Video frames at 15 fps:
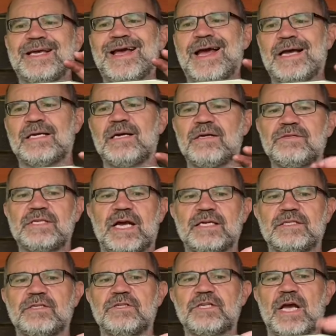
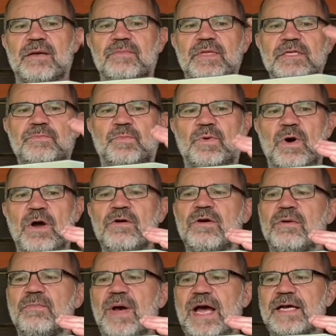Anglo-Saxon shape, this
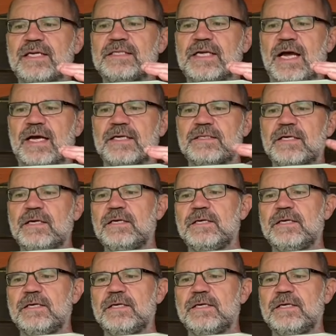broken back sax.